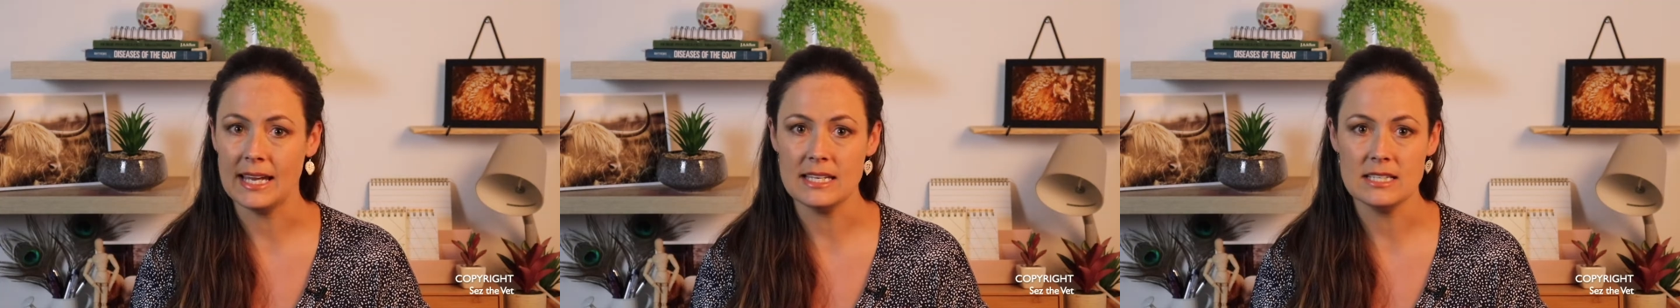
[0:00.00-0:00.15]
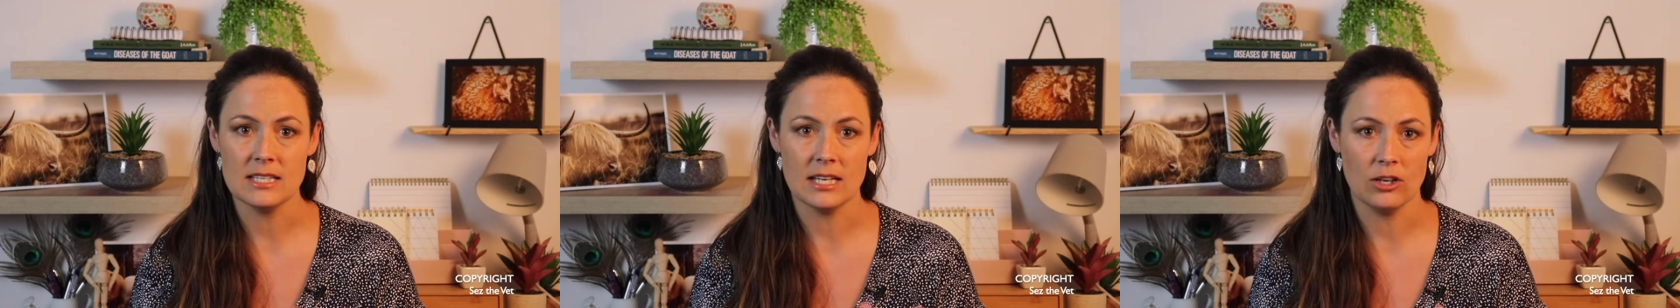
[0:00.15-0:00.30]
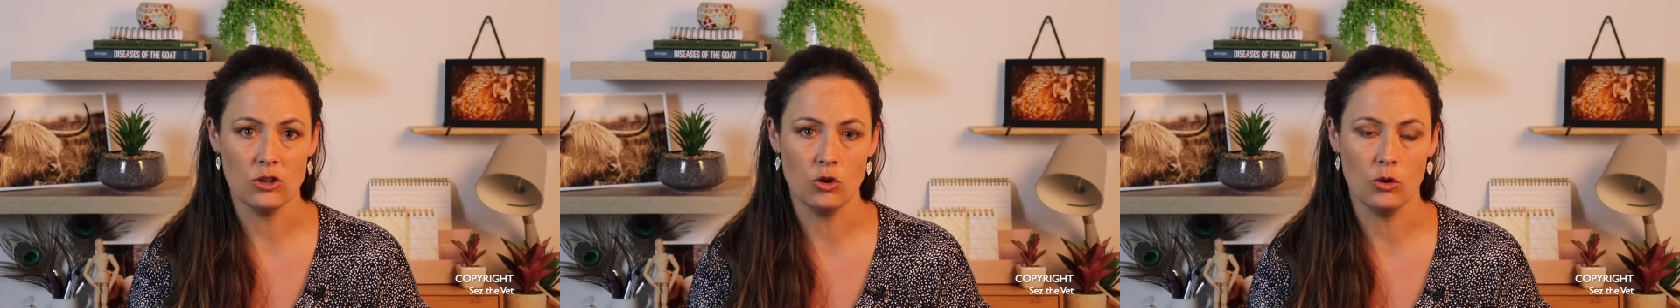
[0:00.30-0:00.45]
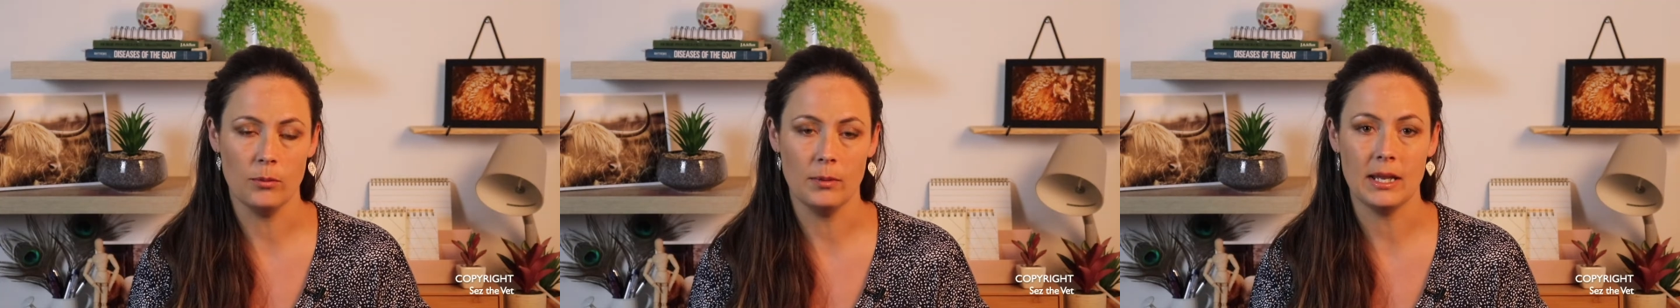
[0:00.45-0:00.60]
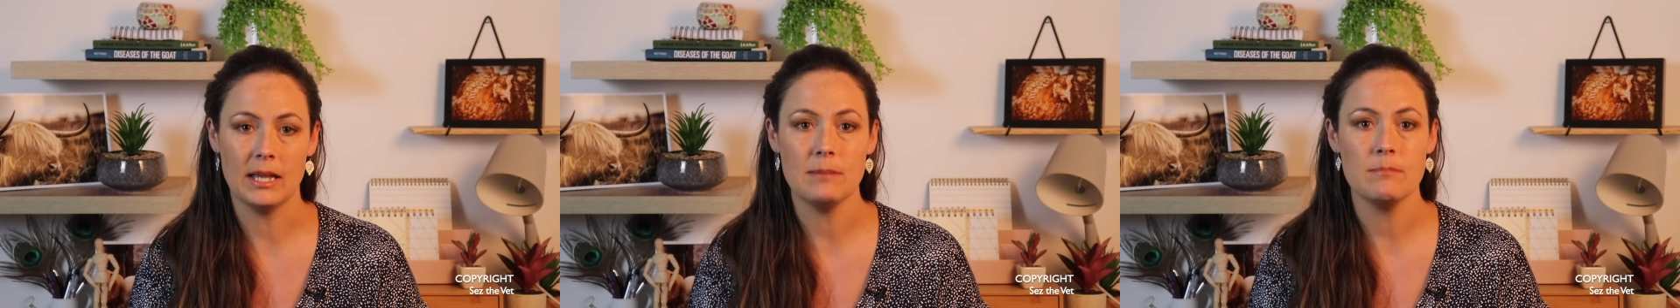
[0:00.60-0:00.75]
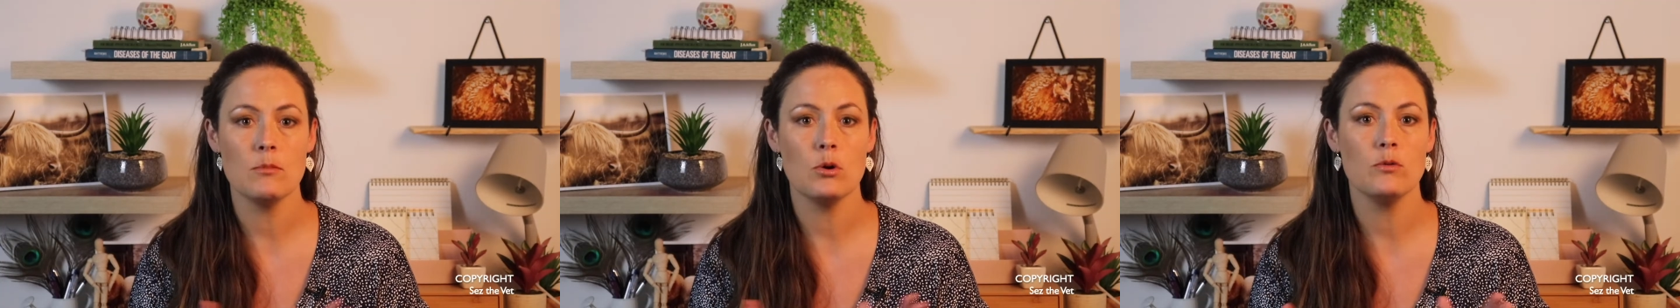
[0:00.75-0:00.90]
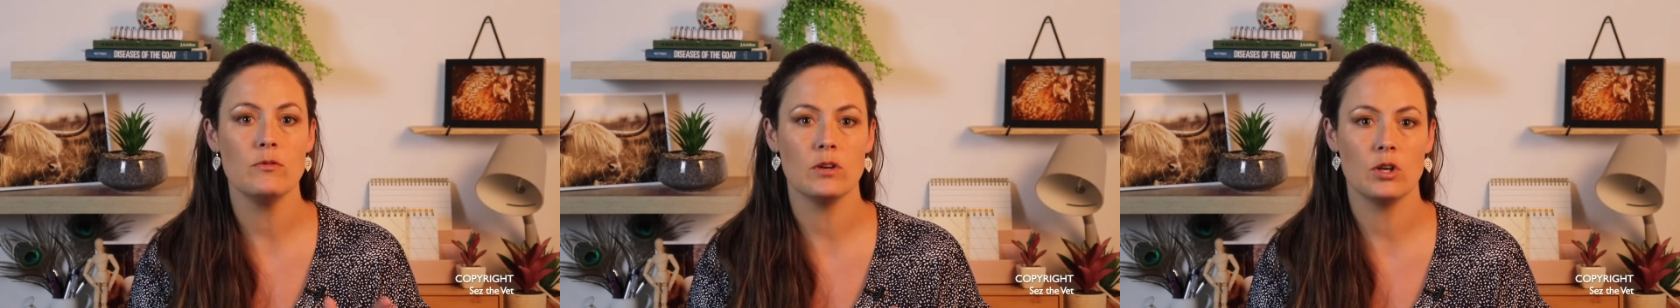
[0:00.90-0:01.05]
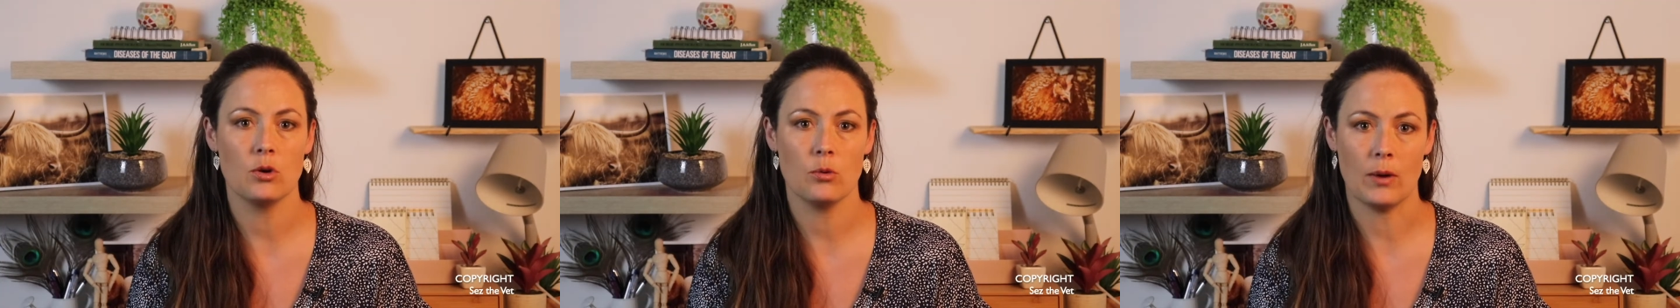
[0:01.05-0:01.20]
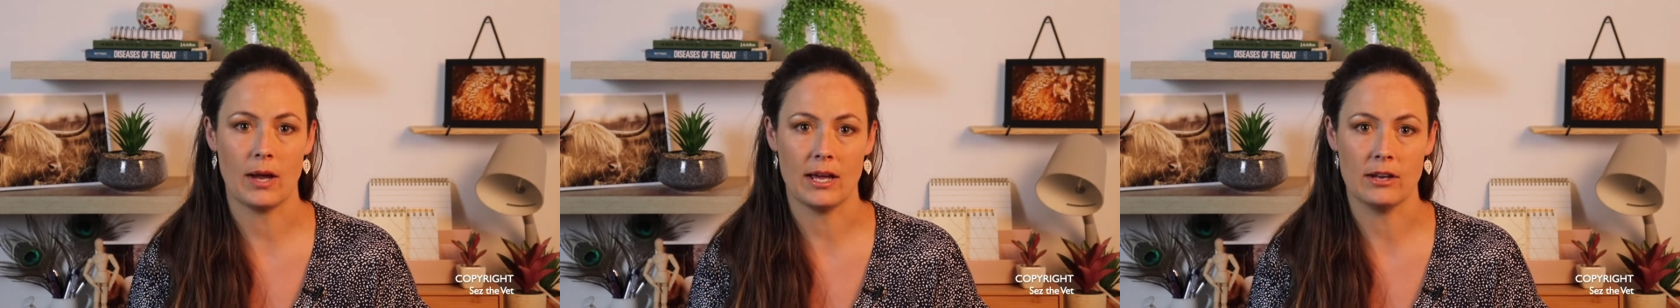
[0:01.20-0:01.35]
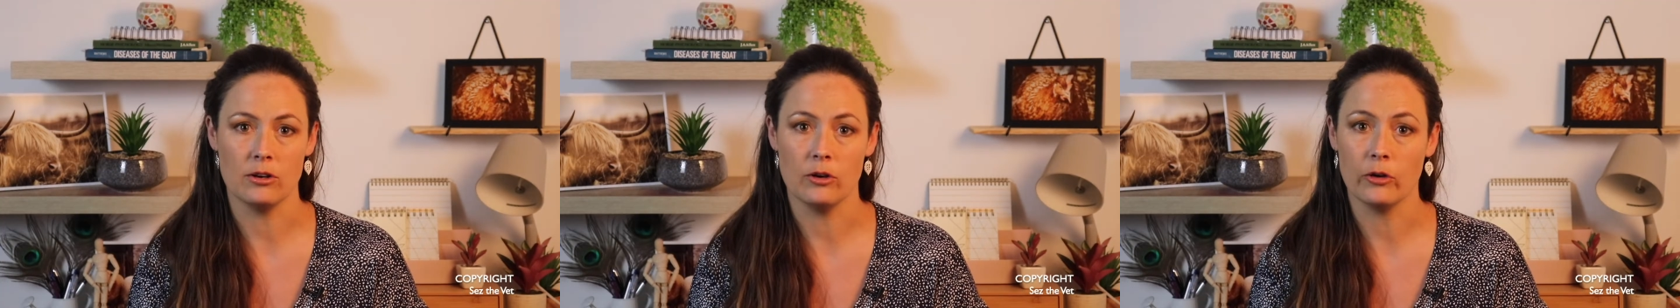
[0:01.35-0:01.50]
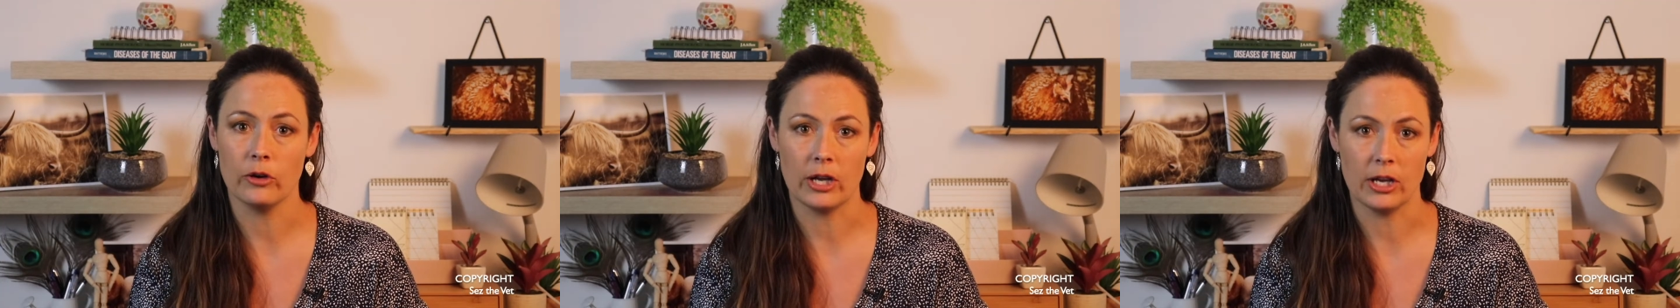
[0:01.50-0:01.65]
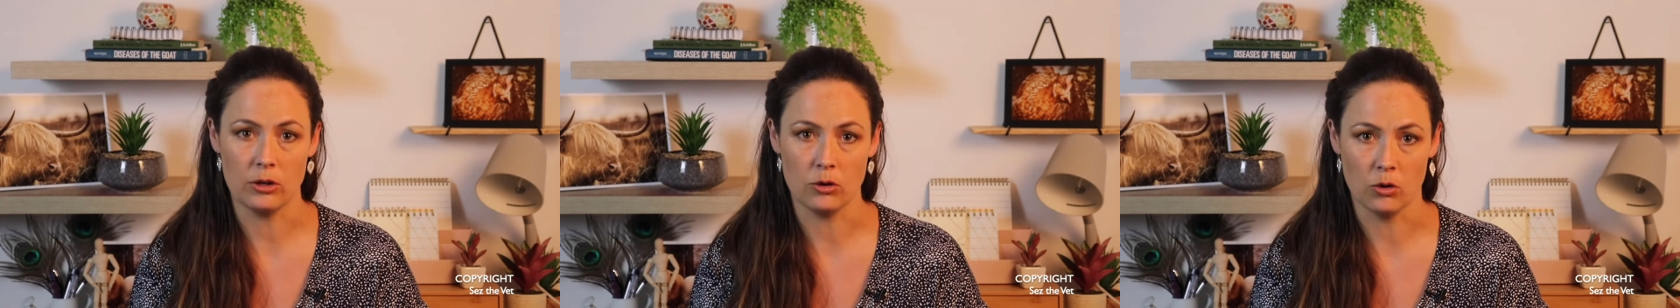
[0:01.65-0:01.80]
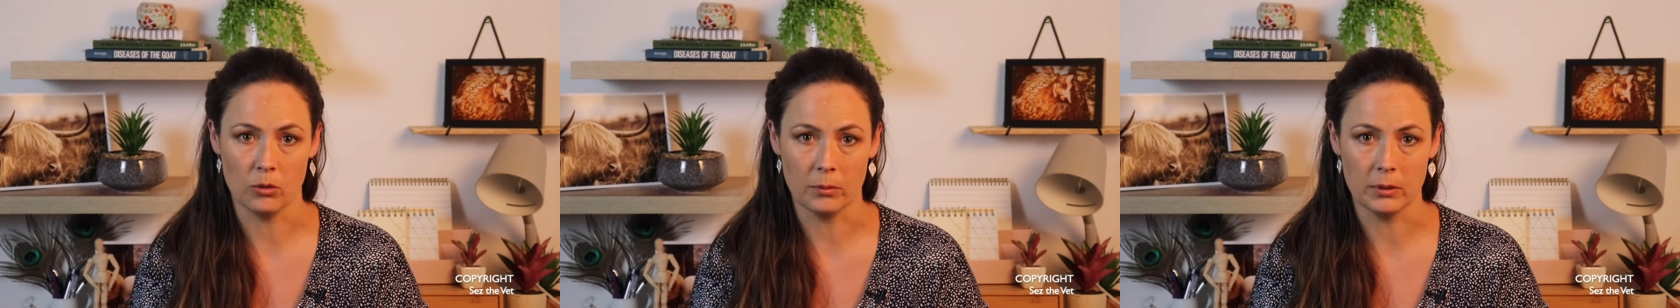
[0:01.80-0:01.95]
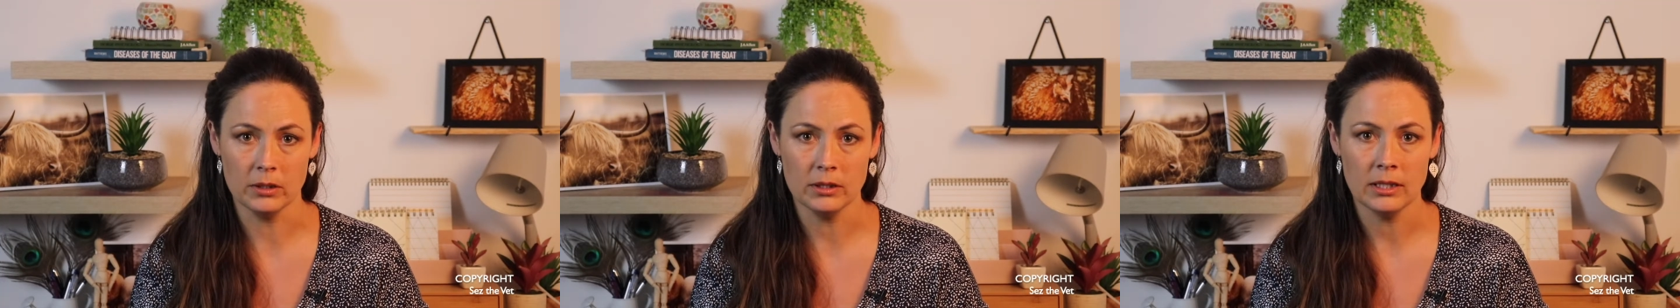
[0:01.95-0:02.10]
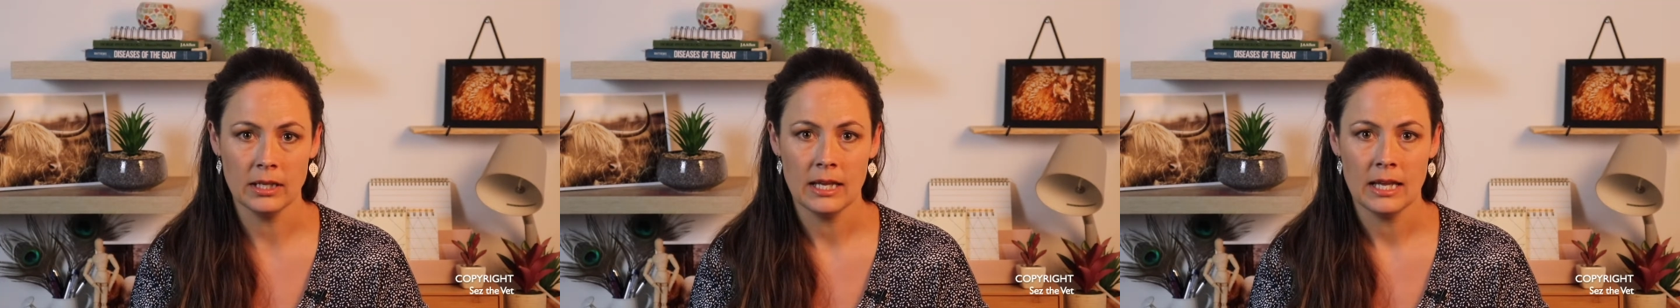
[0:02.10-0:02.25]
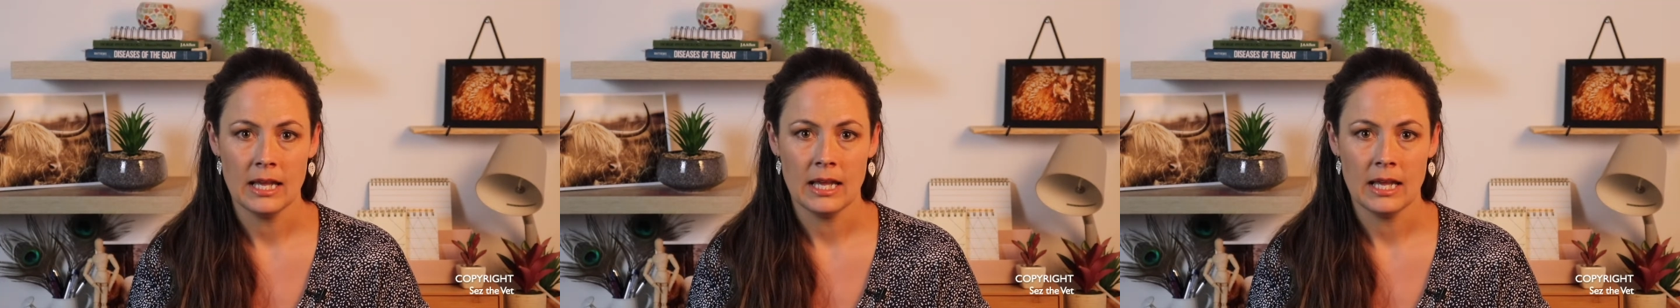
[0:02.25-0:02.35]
eating normally, moving around, looking normal,